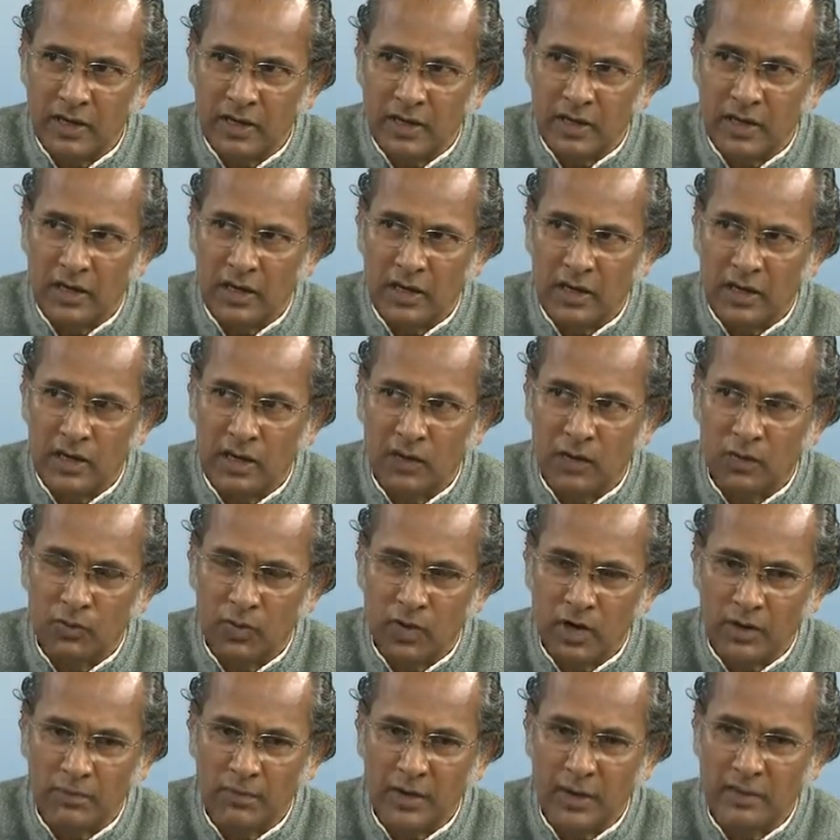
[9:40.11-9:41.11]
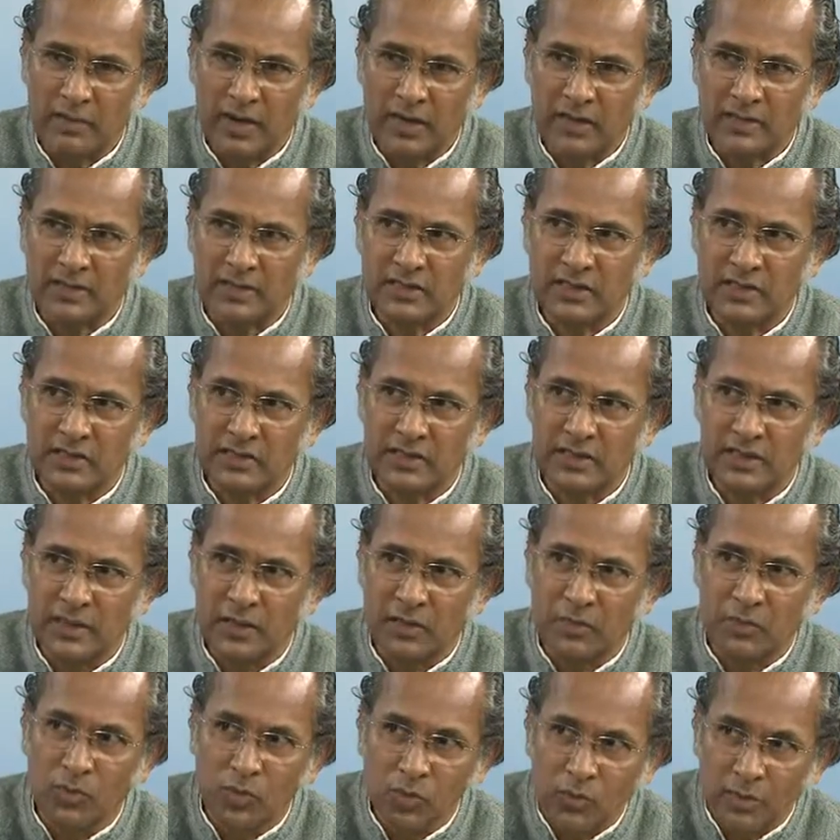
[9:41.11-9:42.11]
what my master's
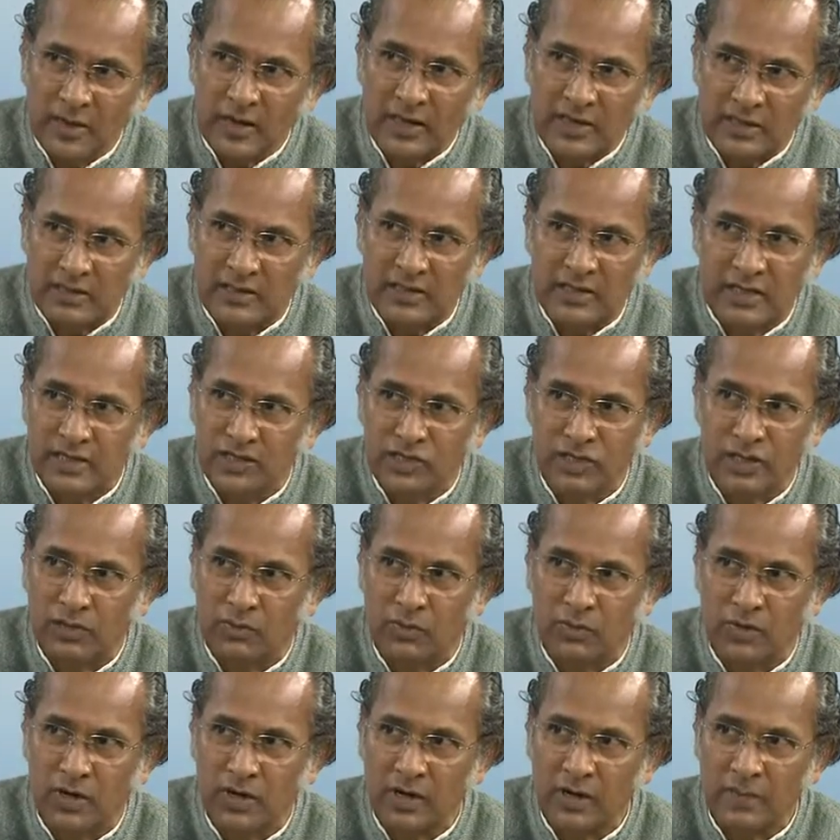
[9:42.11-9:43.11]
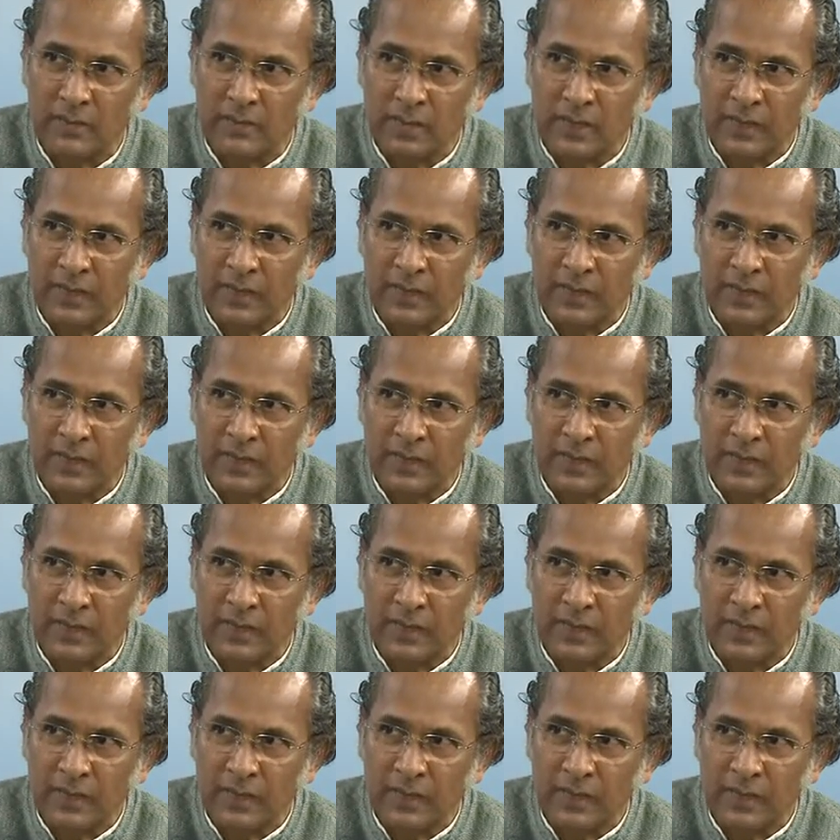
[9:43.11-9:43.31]
movement is teaching the world.